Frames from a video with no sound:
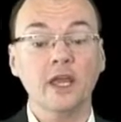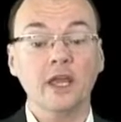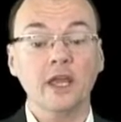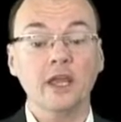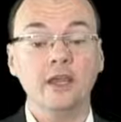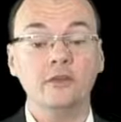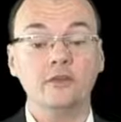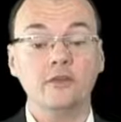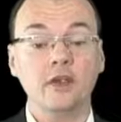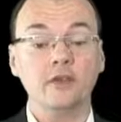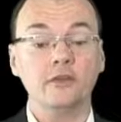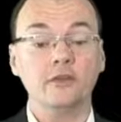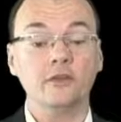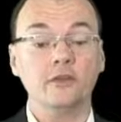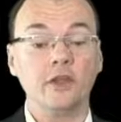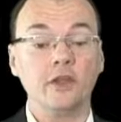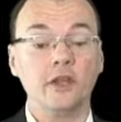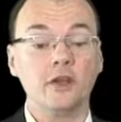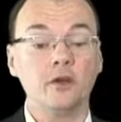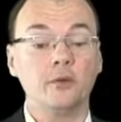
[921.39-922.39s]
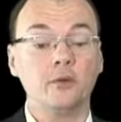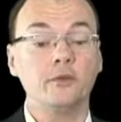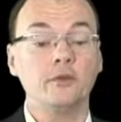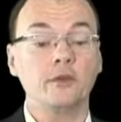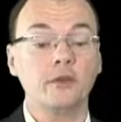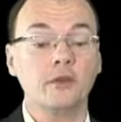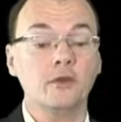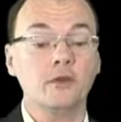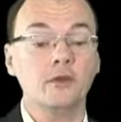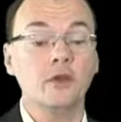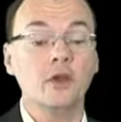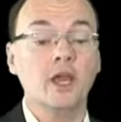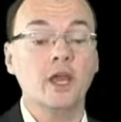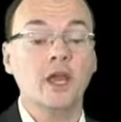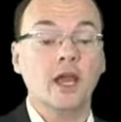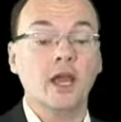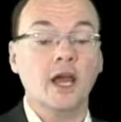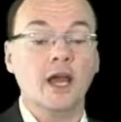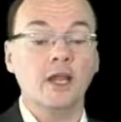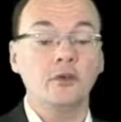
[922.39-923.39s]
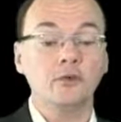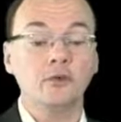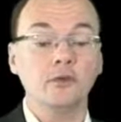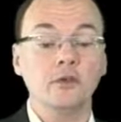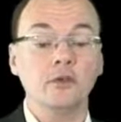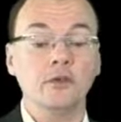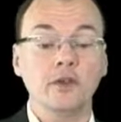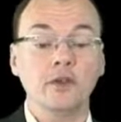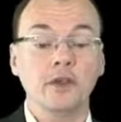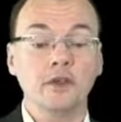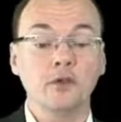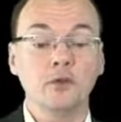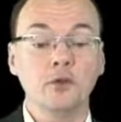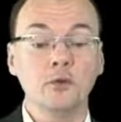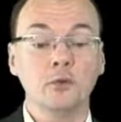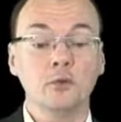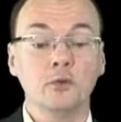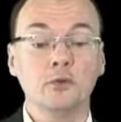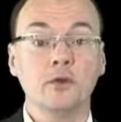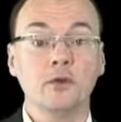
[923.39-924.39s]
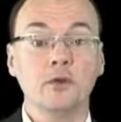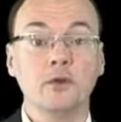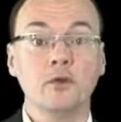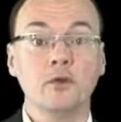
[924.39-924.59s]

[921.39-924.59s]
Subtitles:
Here's Jason sitting opposite you, and you're also seeing two balls, a